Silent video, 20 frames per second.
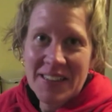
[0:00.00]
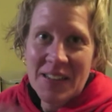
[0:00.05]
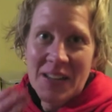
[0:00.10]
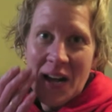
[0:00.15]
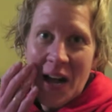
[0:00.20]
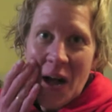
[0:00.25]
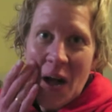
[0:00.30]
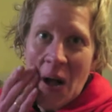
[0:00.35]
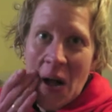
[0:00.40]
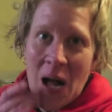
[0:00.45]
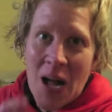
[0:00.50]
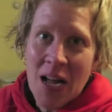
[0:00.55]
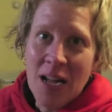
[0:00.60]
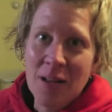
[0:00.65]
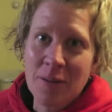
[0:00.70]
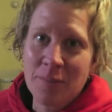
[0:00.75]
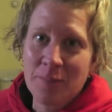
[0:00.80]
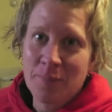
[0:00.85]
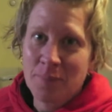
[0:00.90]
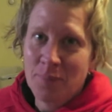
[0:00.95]

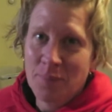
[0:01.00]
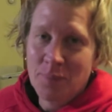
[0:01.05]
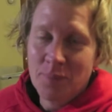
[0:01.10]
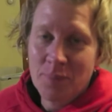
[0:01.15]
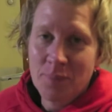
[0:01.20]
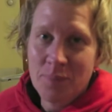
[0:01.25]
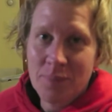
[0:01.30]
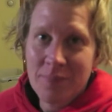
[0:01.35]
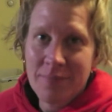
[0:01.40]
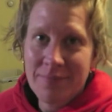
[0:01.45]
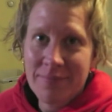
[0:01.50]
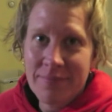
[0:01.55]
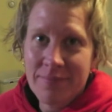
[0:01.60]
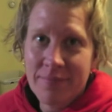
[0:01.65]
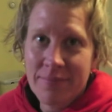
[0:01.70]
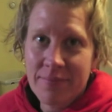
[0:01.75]
Nothing is said.